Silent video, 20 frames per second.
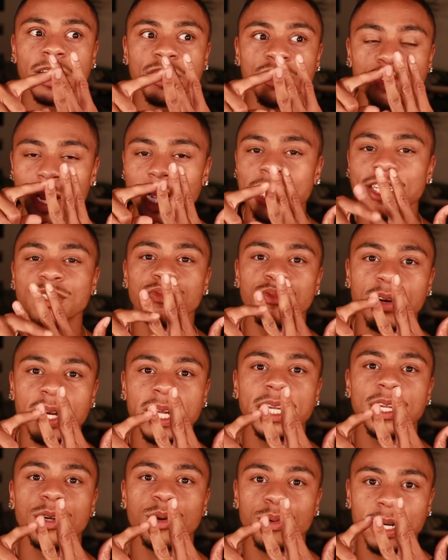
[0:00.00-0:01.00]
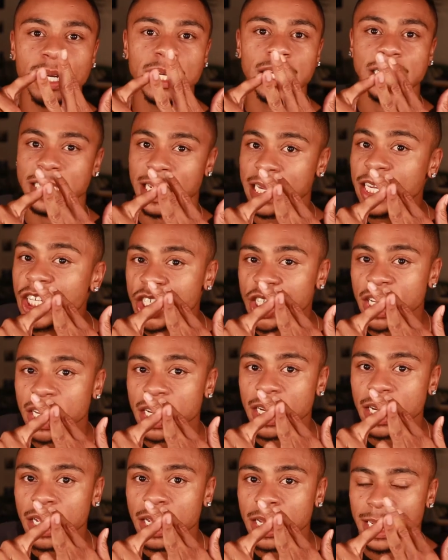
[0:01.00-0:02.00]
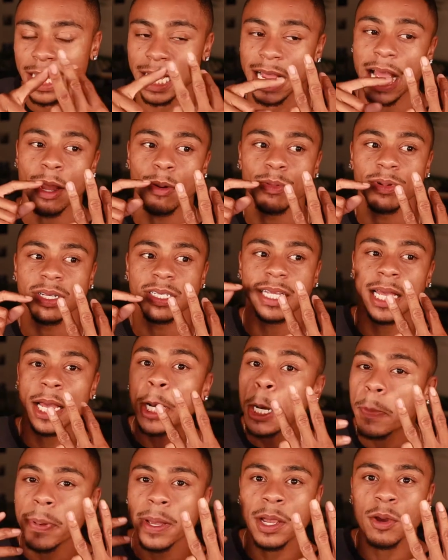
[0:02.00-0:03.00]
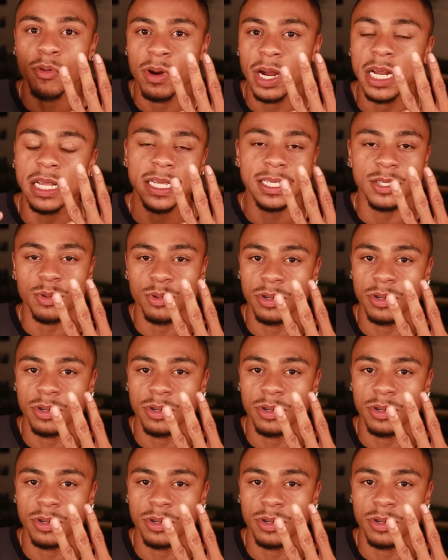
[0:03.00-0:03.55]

trying to run an organization. Like I was helping run this